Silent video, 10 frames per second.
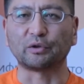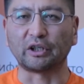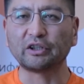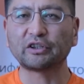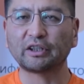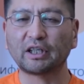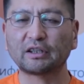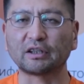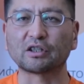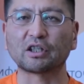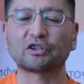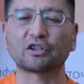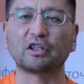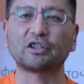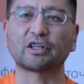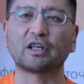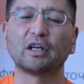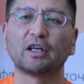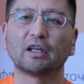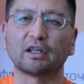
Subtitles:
to the internet in Central Asia,